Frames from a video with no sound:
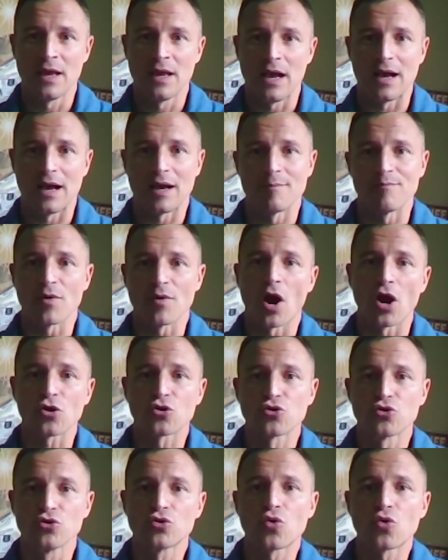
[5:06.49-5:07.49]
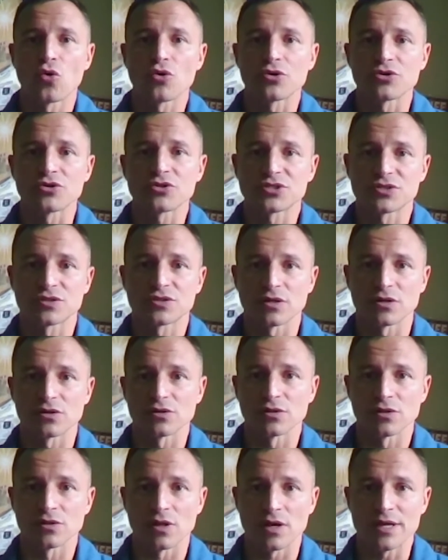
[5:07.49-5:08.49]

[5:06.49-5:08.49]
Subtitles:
Our crew quarters, they're